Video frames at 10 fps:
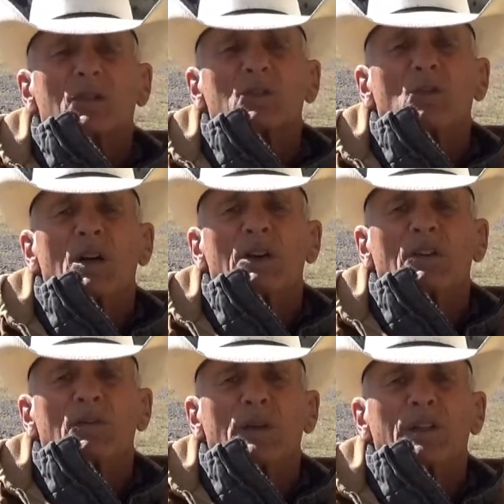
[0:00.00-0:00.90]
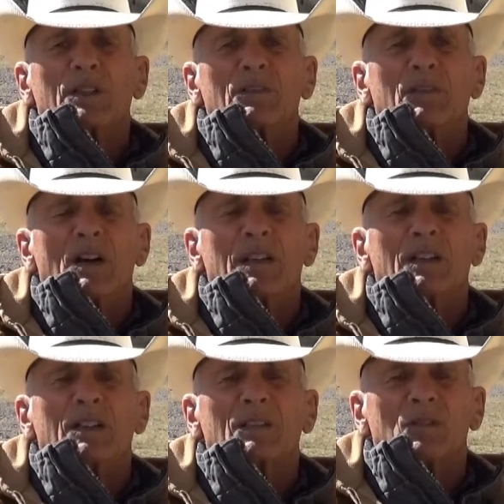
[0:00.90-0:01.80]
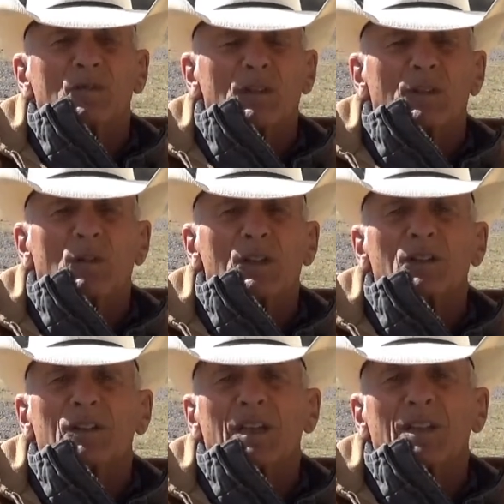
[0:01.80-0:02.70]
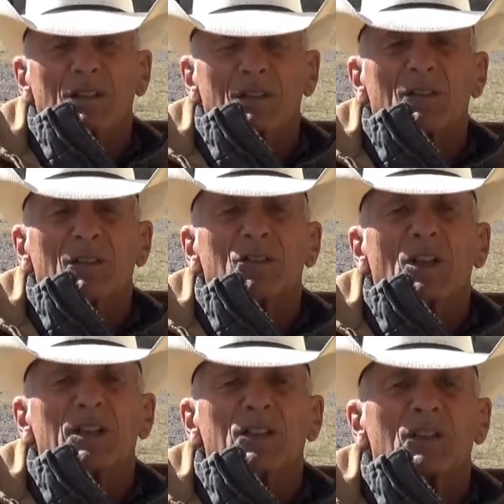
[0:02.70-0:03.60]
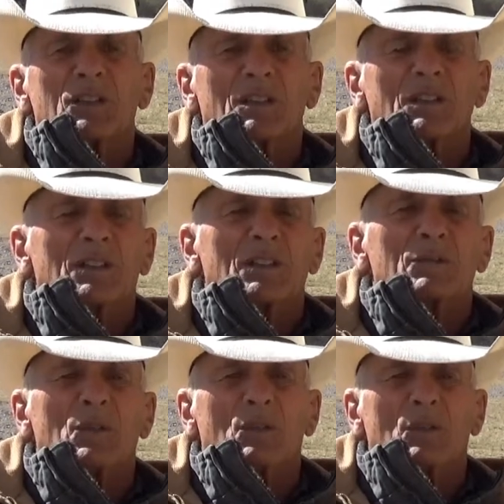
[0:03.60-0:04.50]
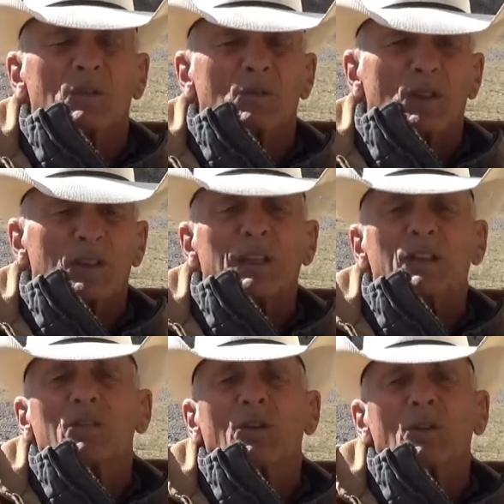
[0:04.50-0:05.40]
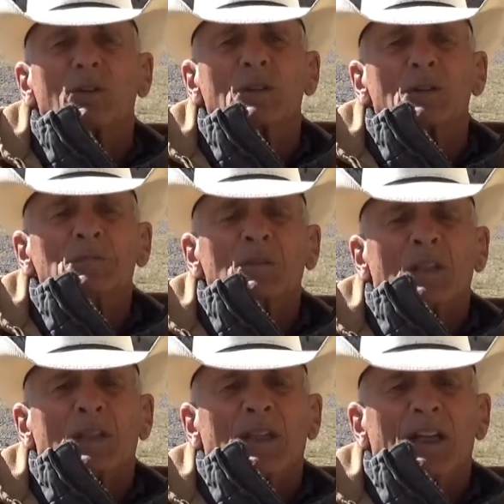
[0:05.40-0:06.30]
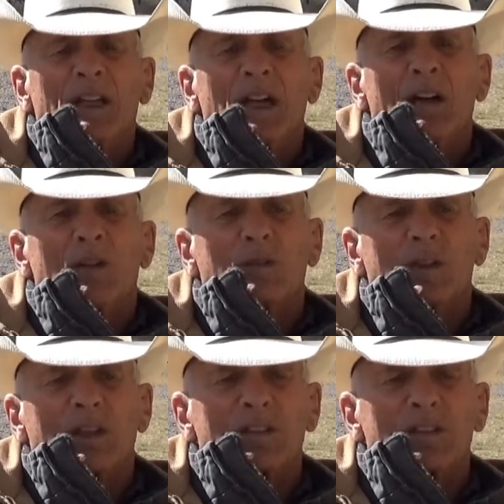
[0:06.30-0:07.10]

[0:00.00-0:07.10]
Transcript: was water, everybody did fine, and when there wasn't, that changed what they could grow. Anyhow, as